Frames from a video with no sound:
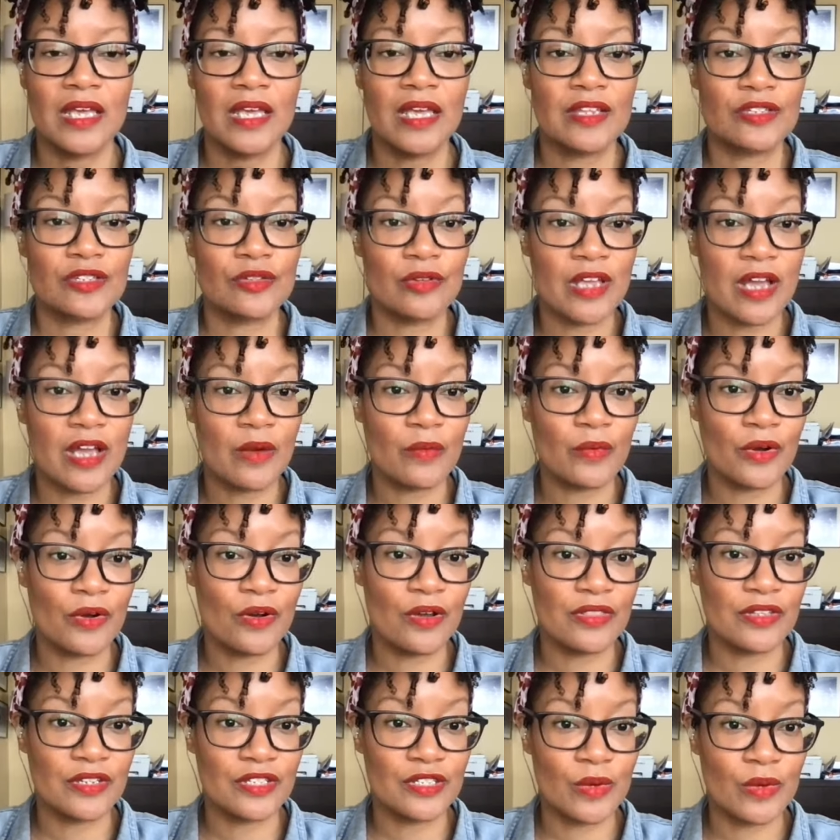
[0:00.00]
And so now we're
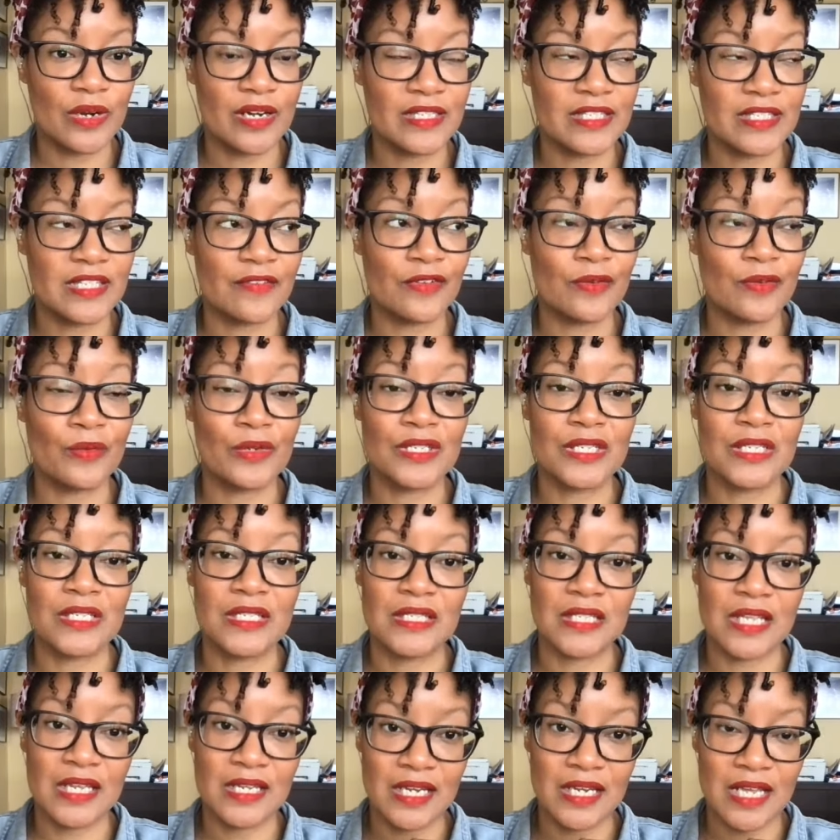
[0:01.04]
on the 27th, which is
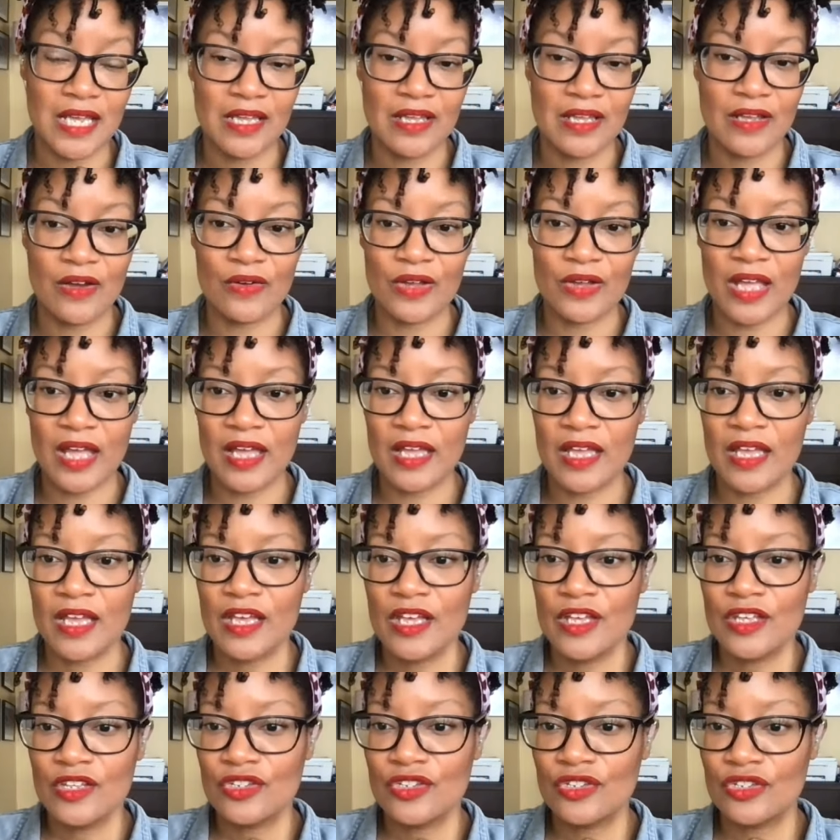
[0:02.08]
Sunday, okay?
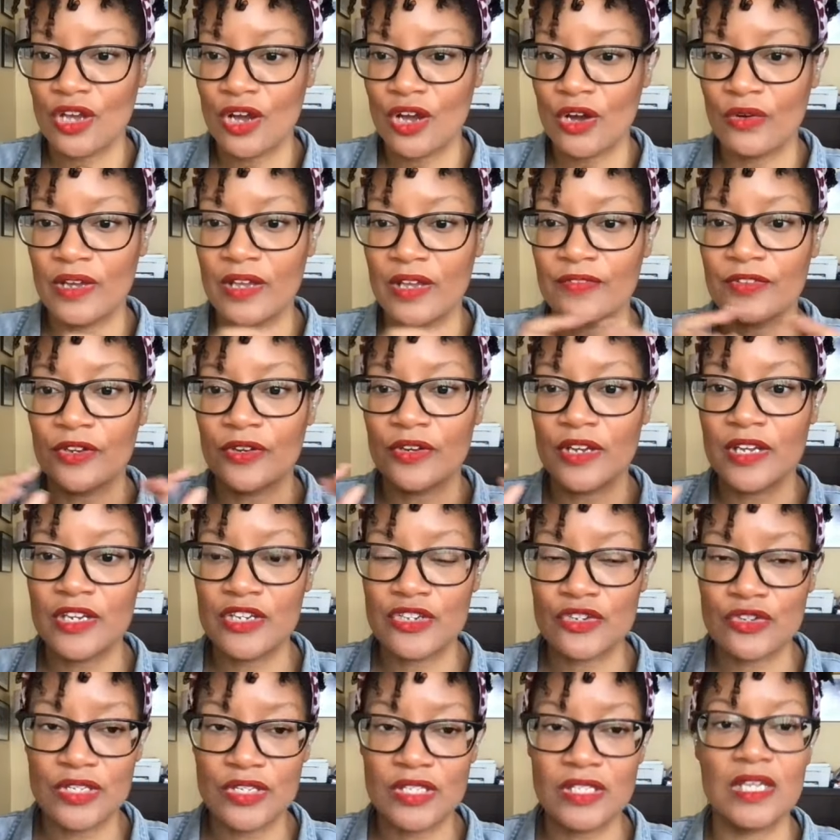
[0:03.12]
So if you're
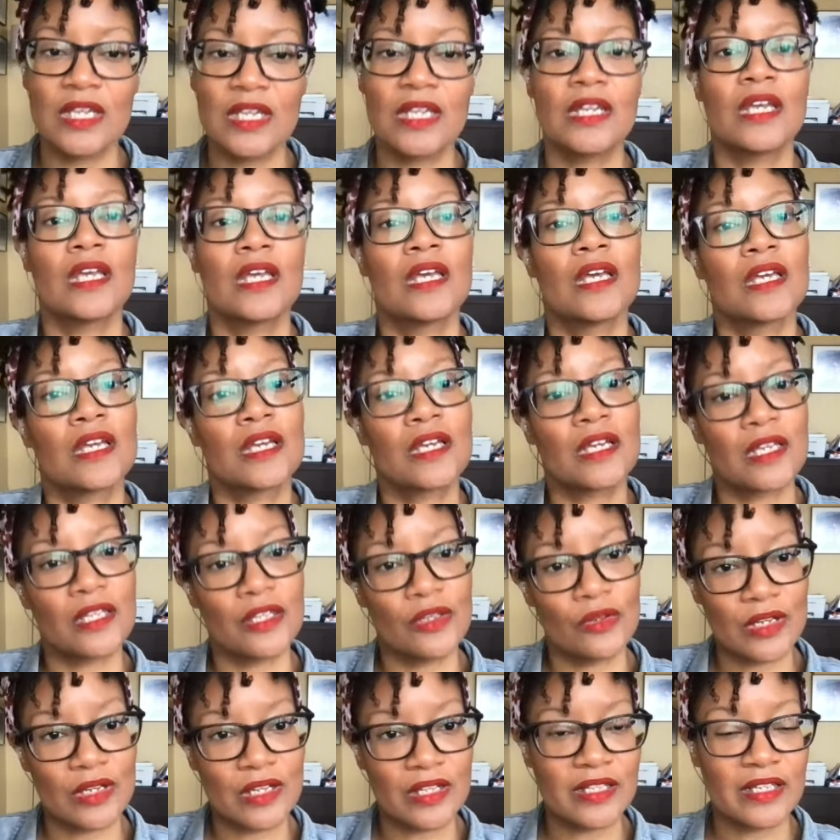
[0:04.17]
interested,
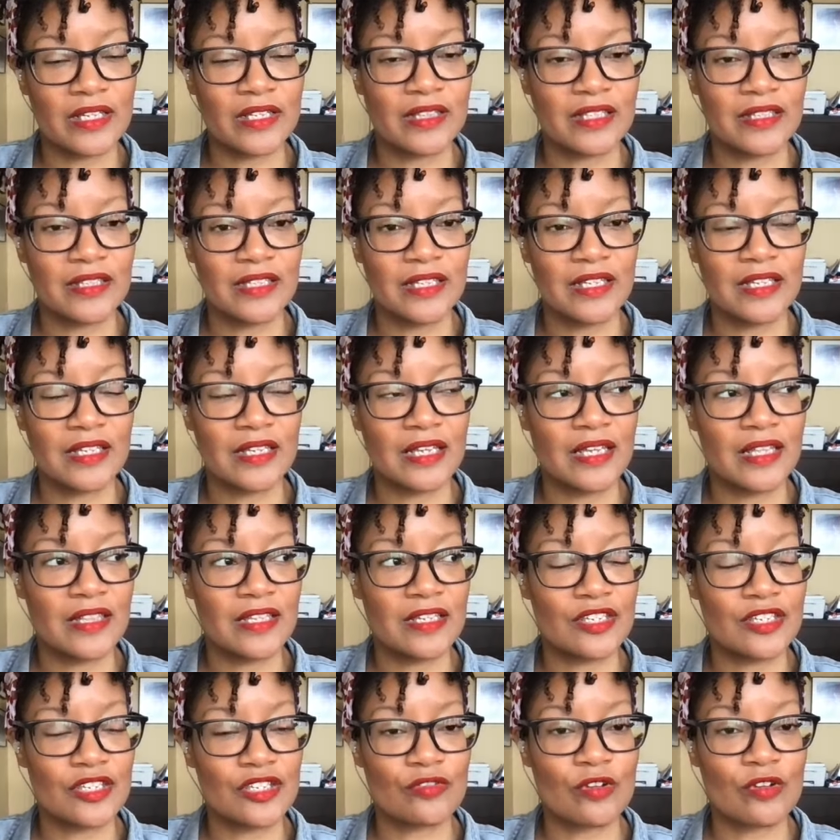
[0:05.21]
you can click the link in
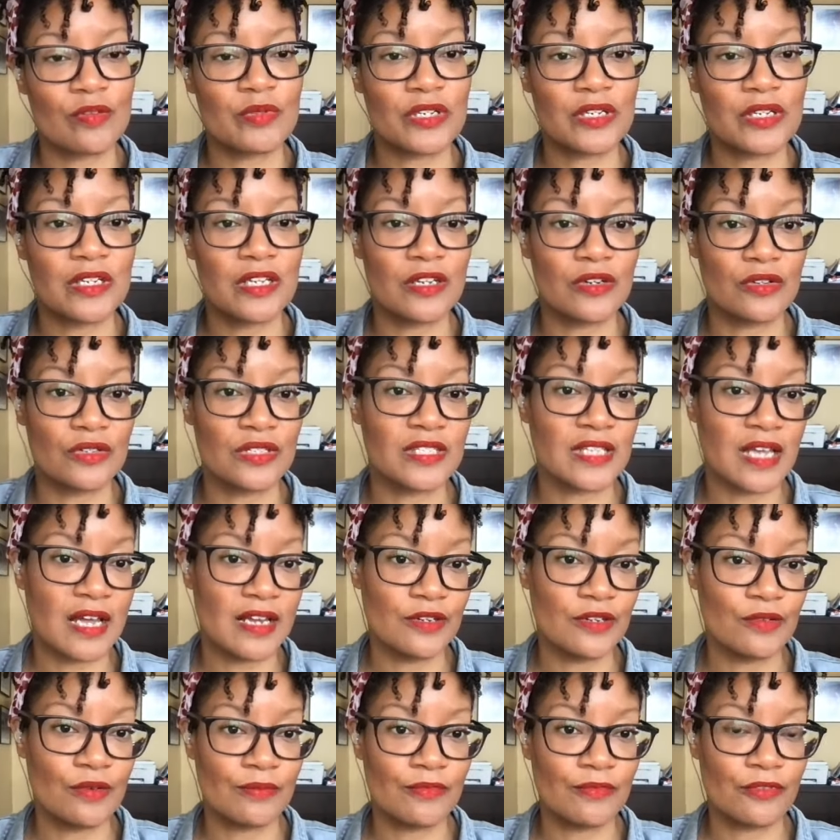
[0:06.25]
the description. It'll
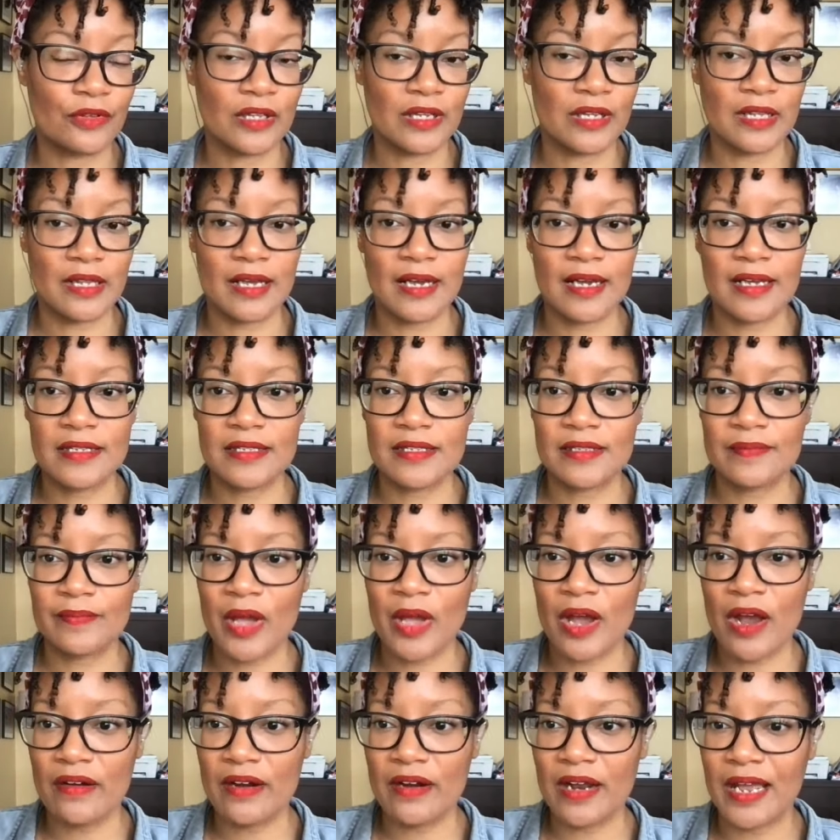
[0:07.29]
sign you up for the class.
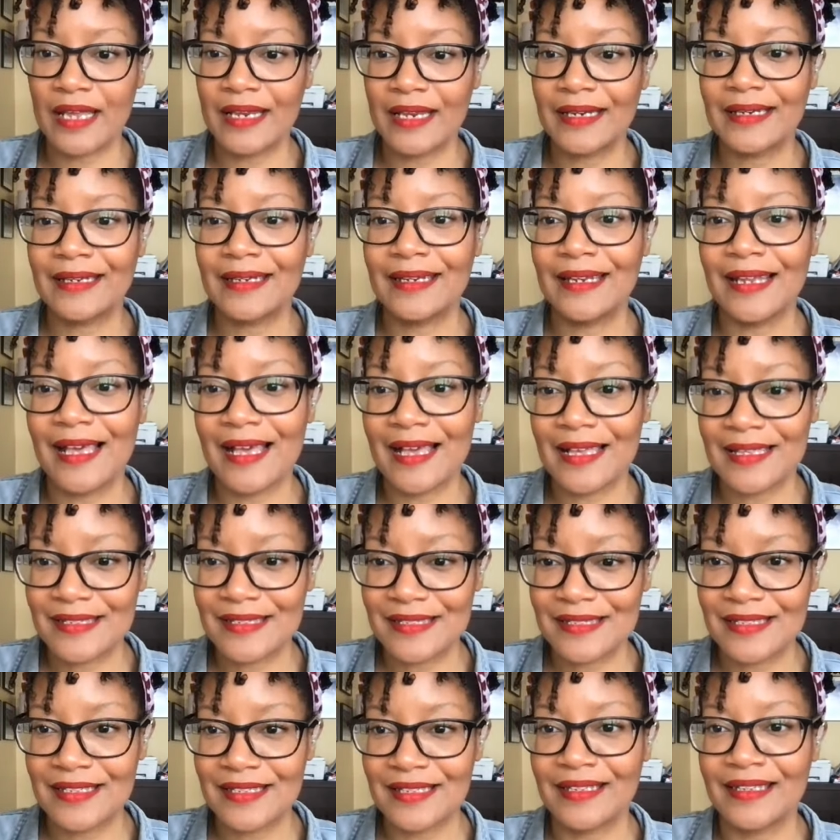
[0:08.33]
All right,
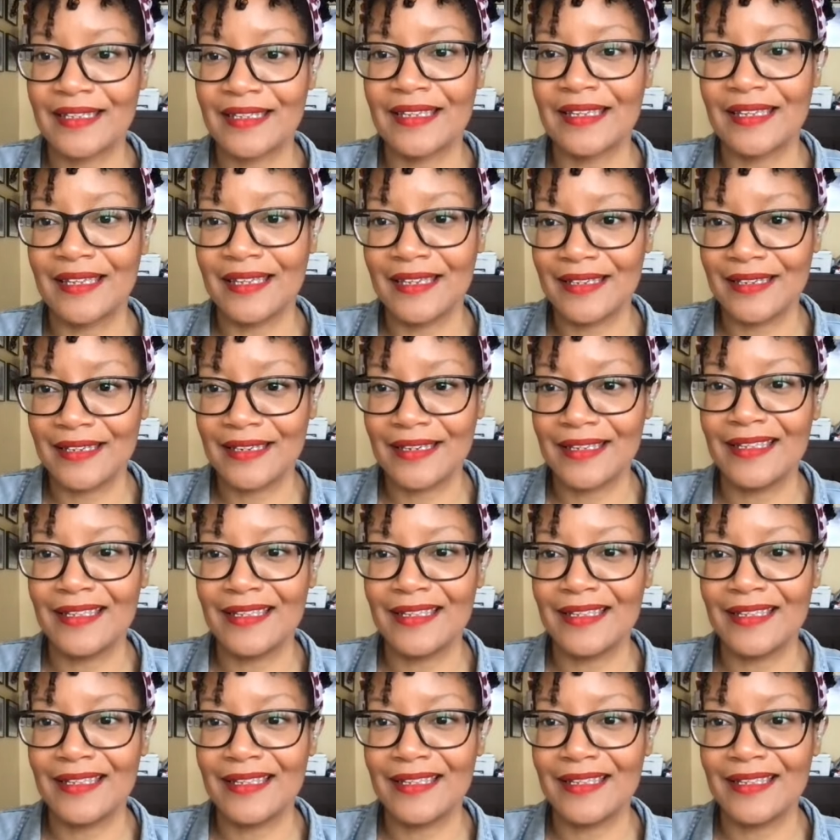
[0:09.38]
let's get